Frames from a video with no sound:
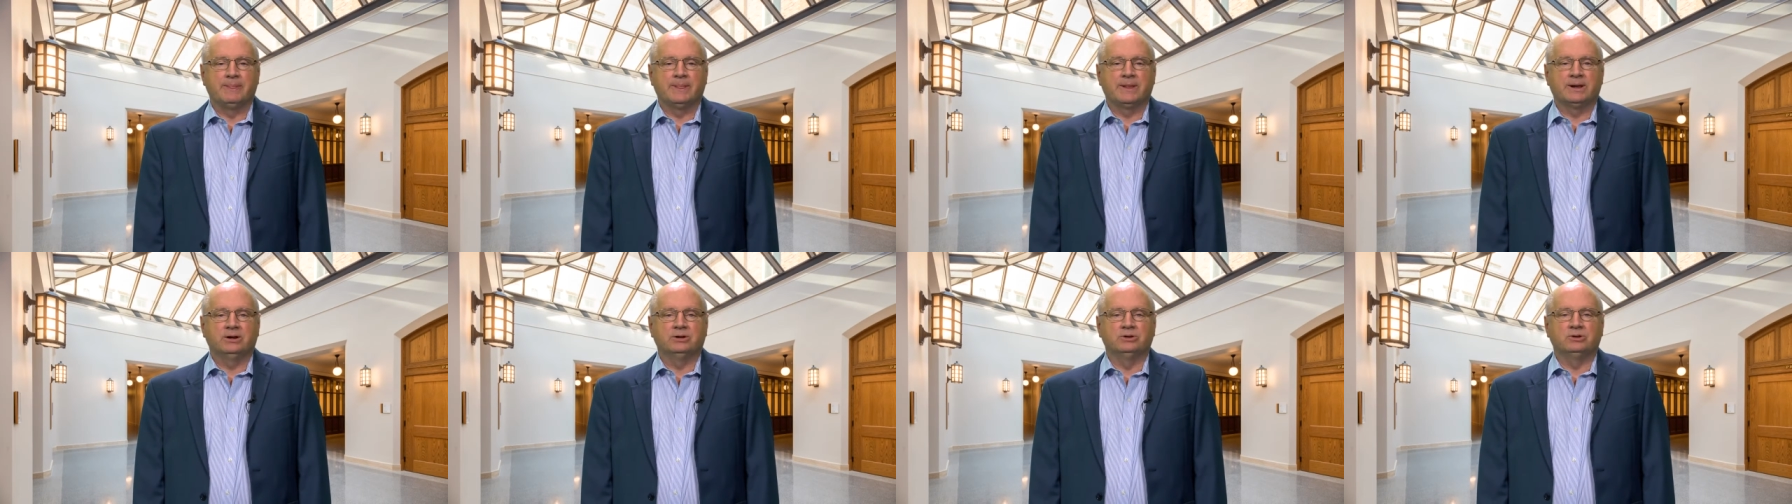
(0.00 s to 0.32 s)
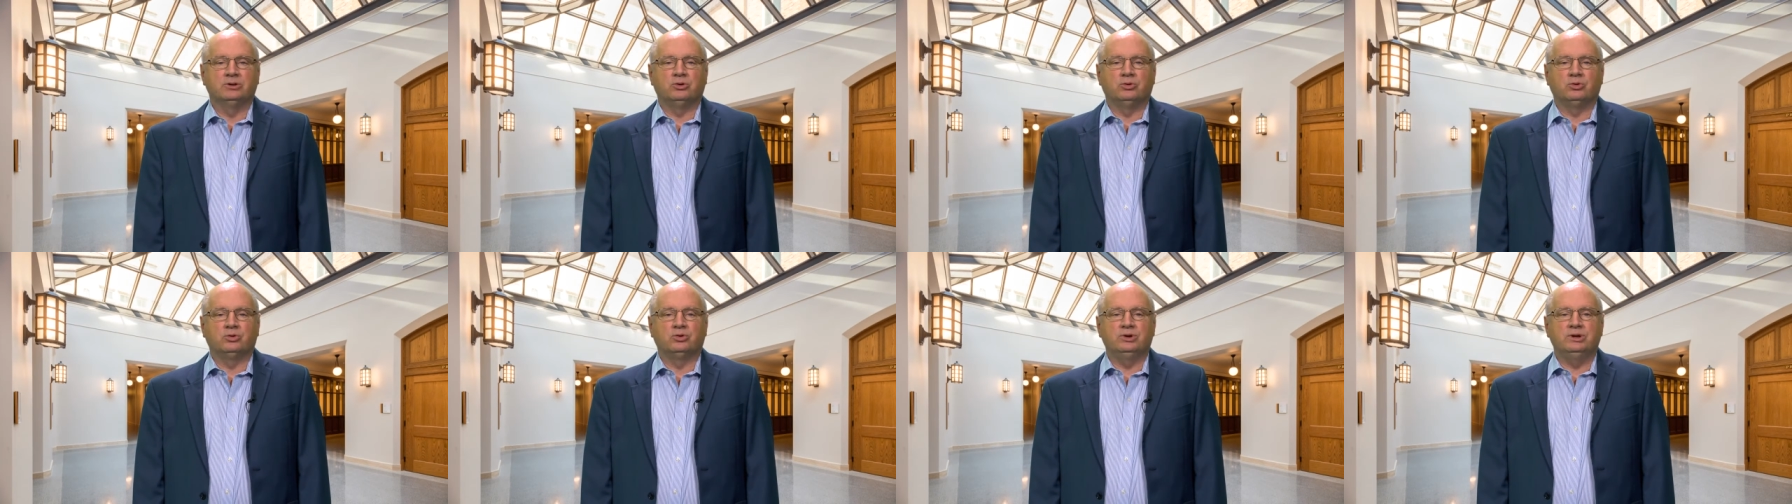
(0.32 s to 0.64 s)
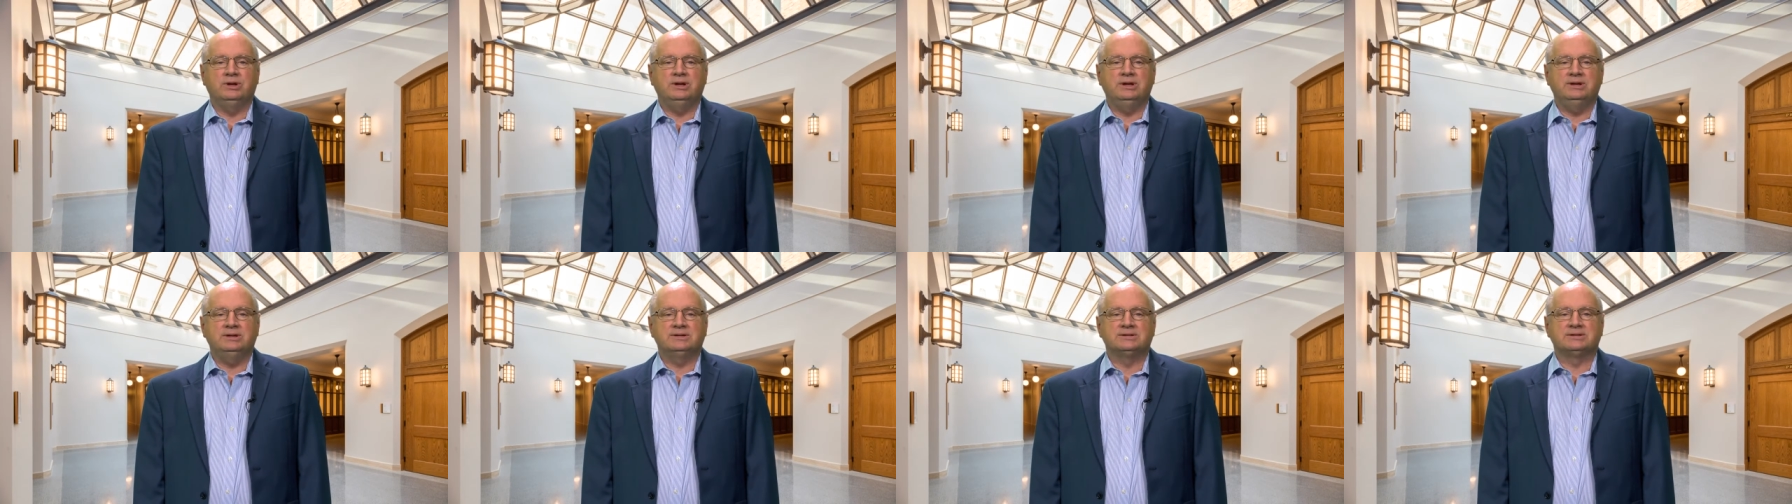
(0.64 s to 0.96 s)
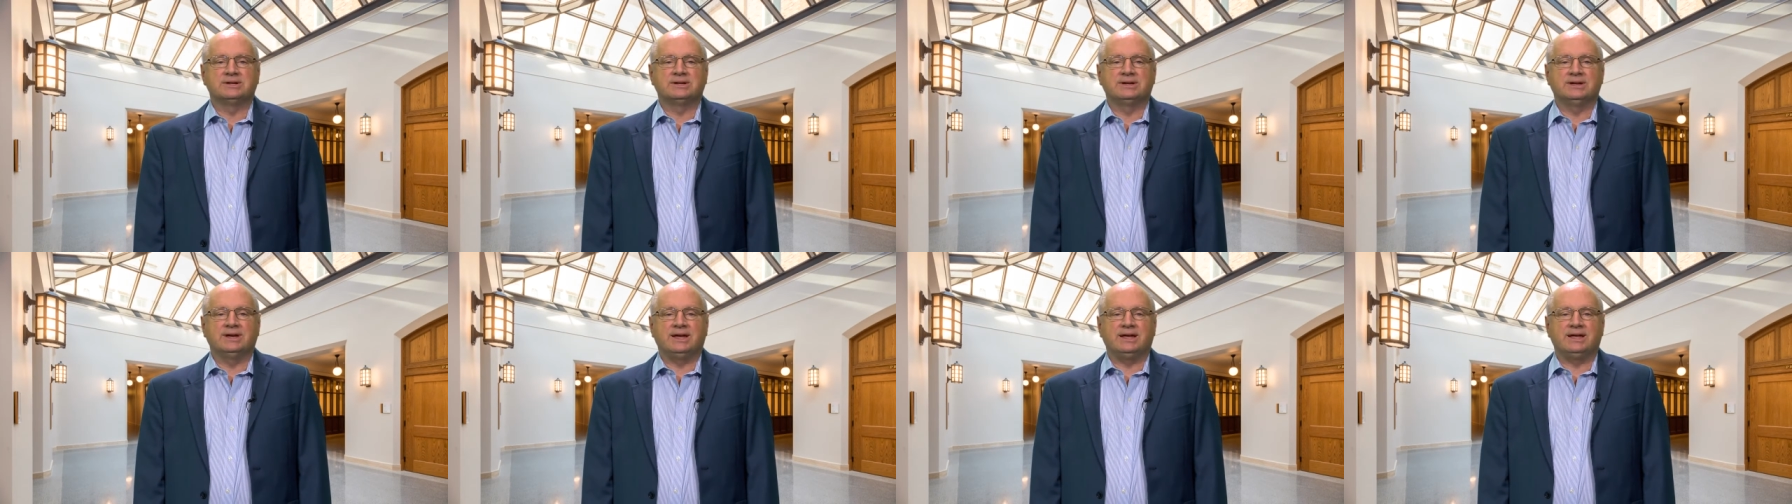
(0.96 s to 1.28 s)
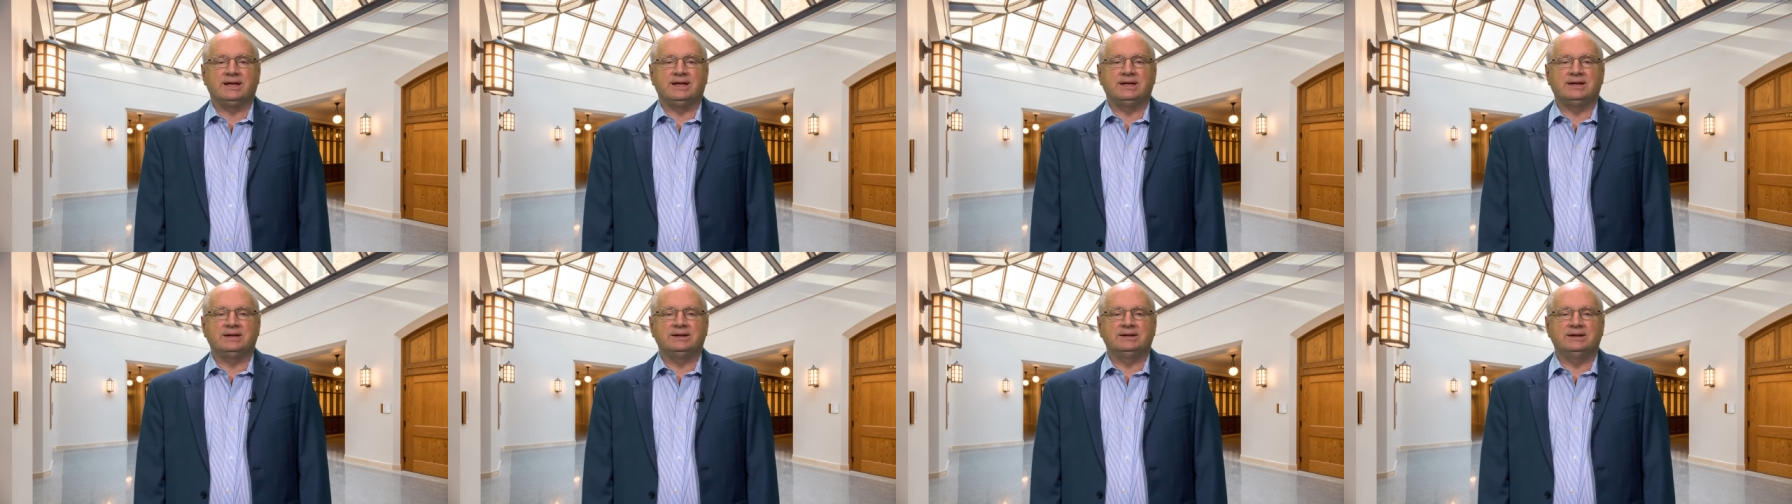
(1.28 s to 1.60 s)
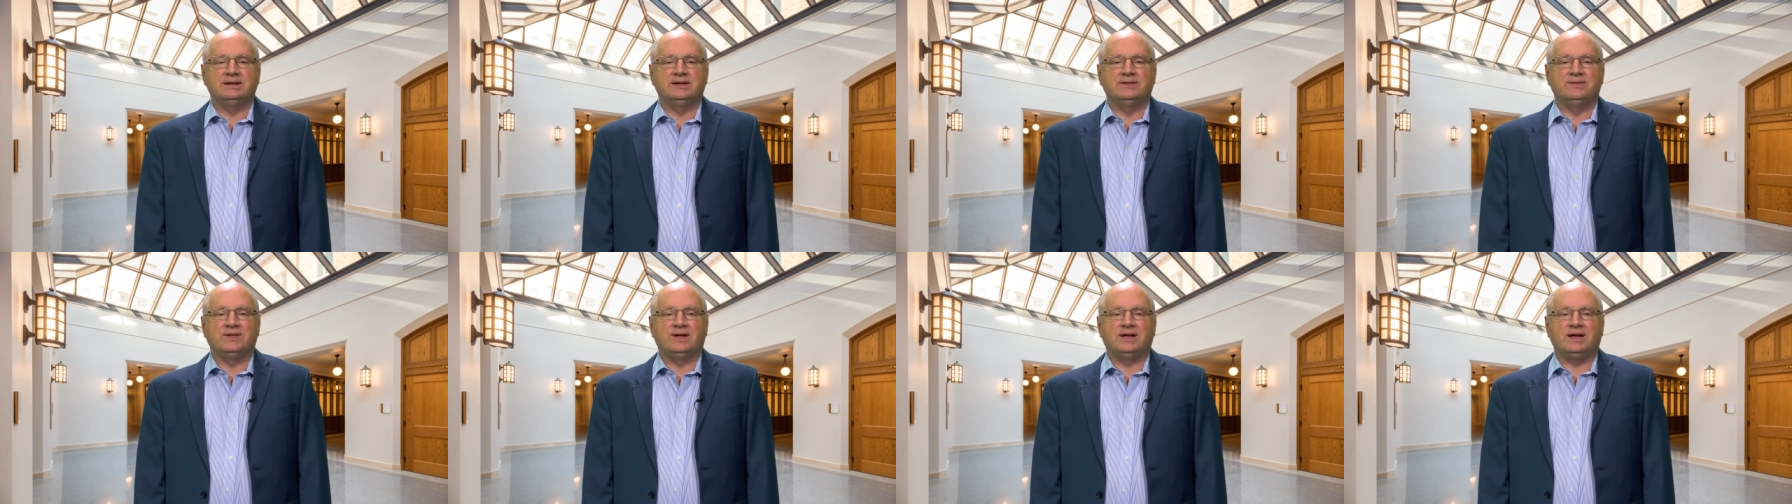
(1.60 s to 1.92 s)
"Glory to God
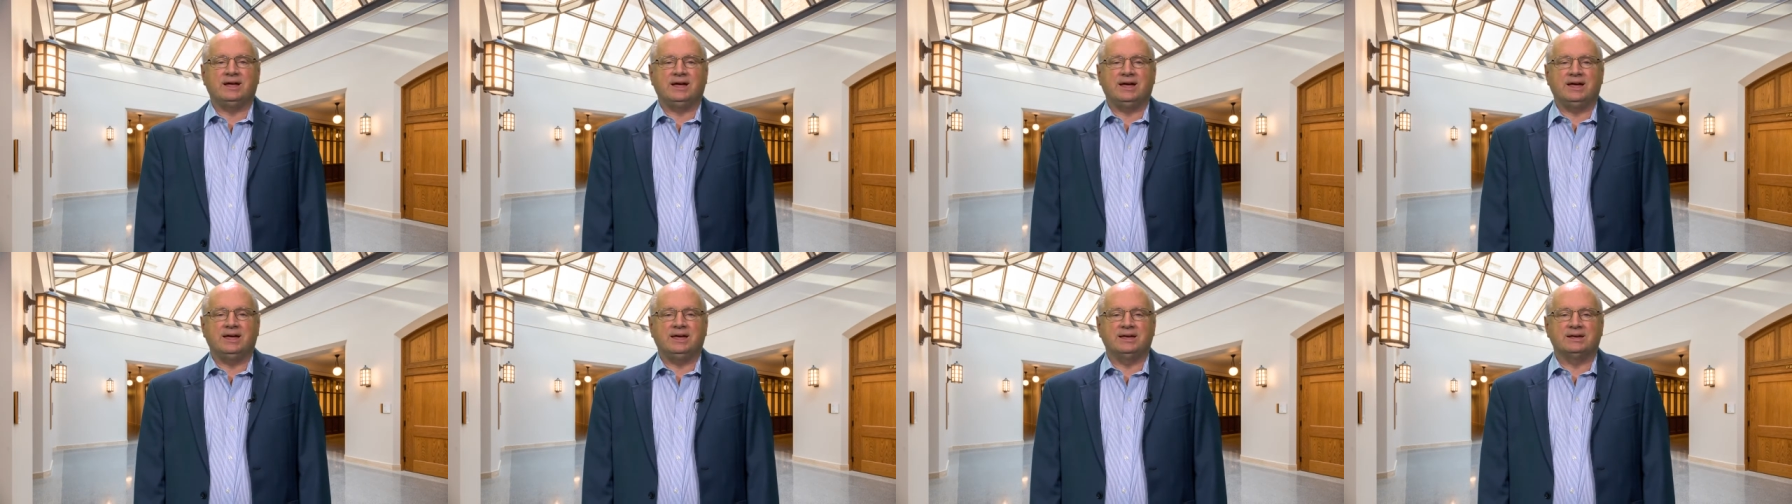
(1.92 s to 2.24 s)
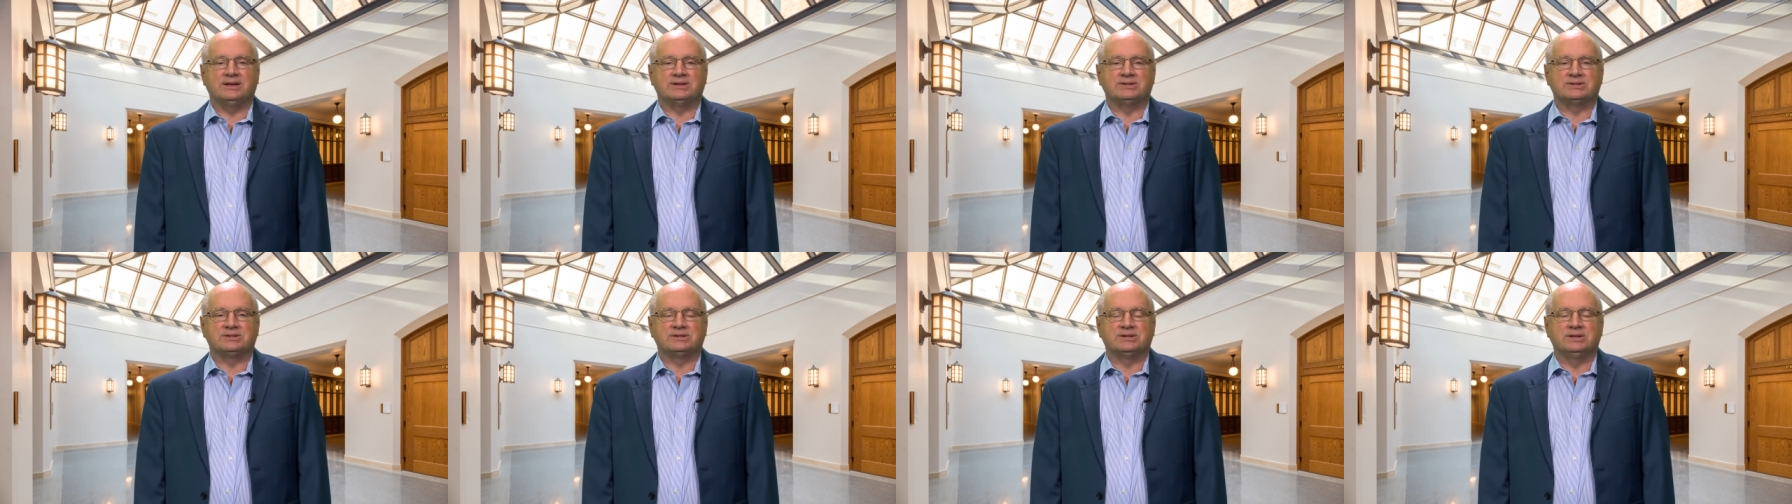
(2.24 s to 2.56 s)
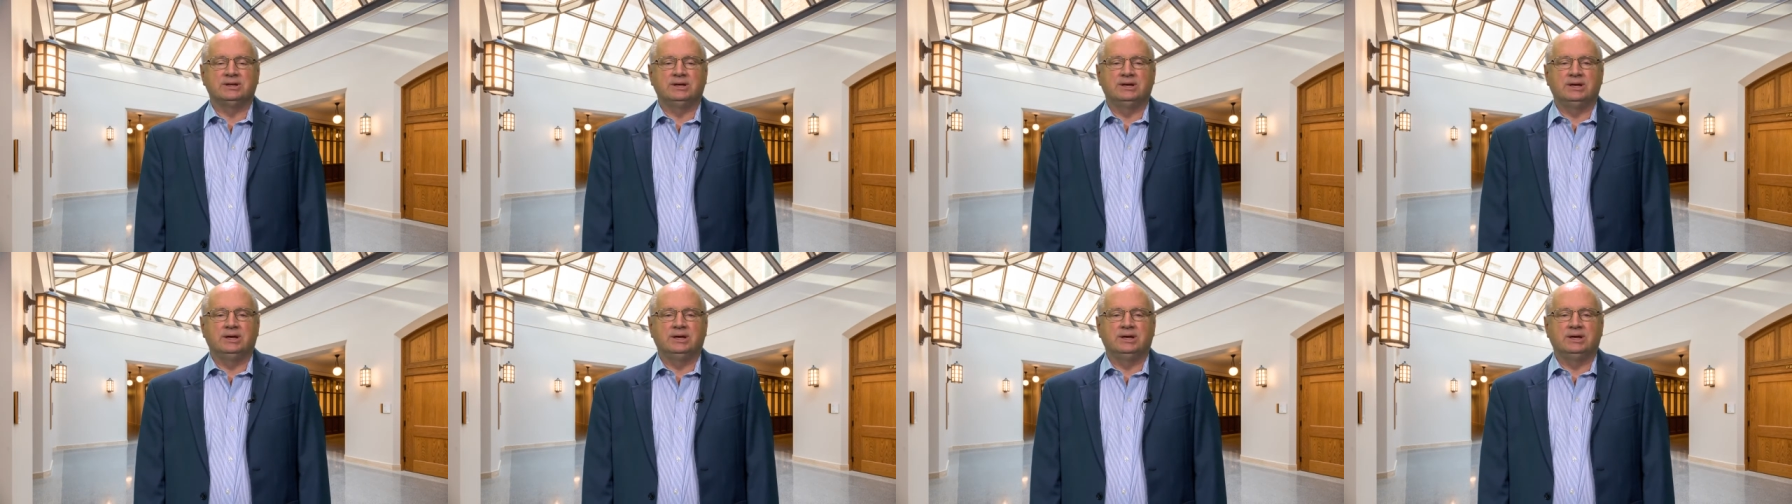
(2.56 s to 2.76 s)
in the highest,"